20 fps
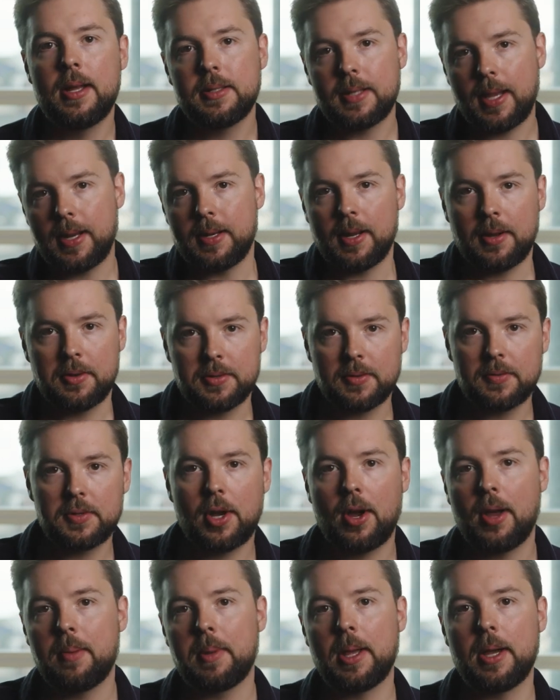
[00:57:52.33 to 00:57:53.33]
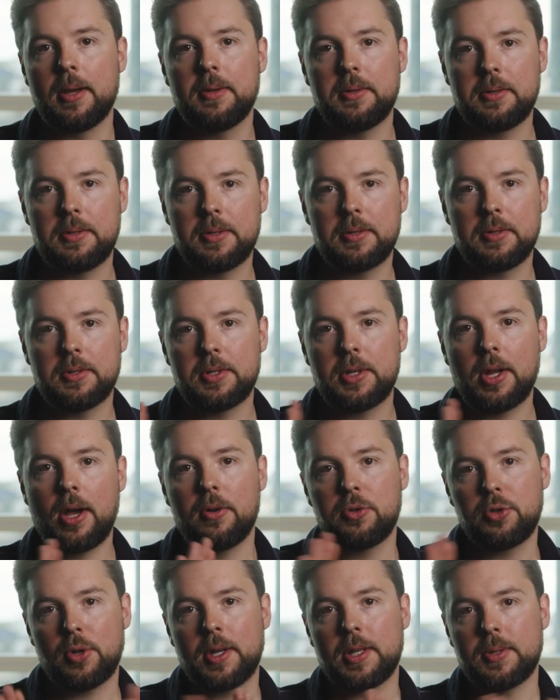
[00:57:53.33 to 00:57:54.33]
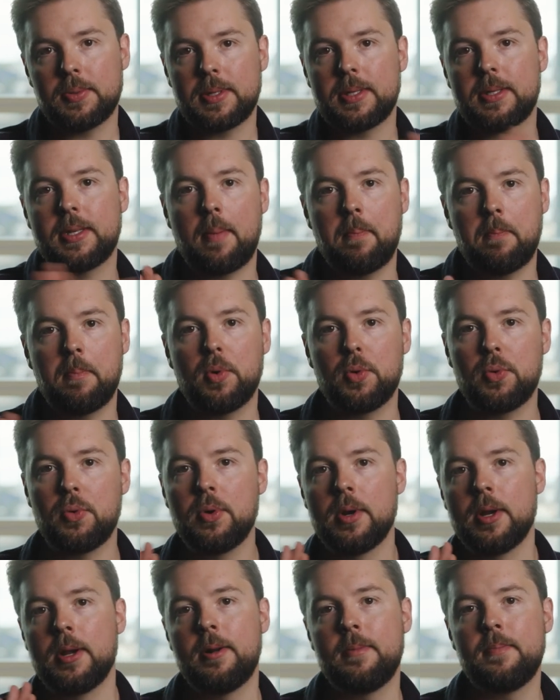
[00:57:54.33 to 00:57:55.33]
take notes of time codes and start trying to assemble